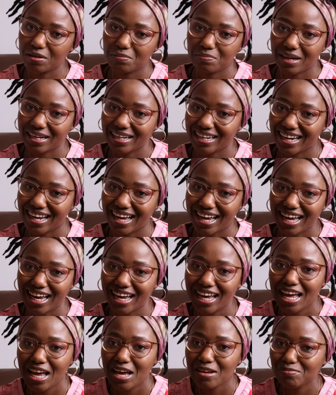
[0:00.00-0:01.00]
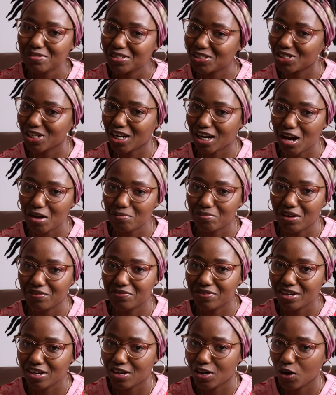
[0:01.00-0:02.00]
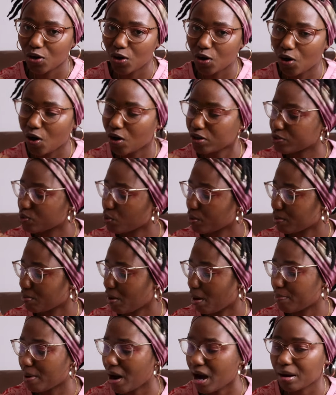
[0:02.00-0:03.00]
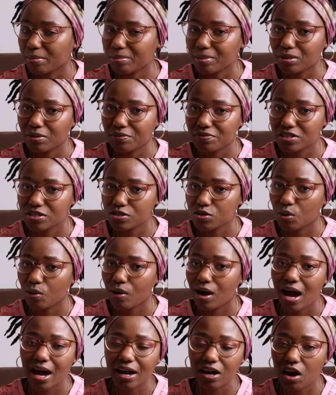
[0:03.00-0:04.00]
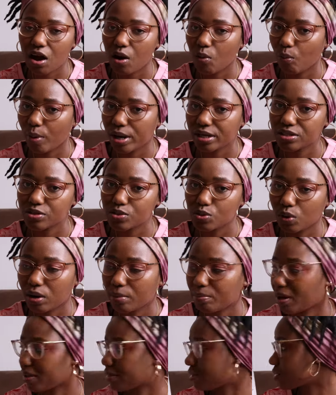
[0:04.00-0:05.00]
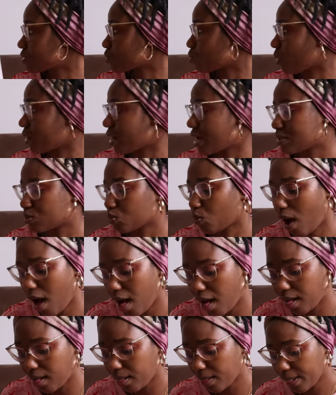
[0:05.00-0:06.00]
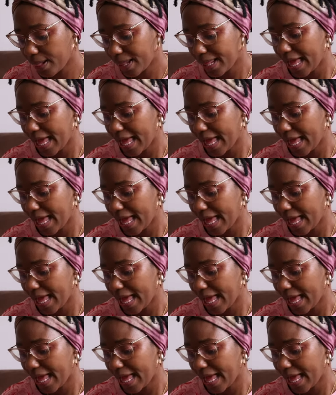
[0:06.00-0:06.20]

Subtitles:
Butler. Please check out my video talking about Parable of the Sower. I can't wait to talk about this one as well.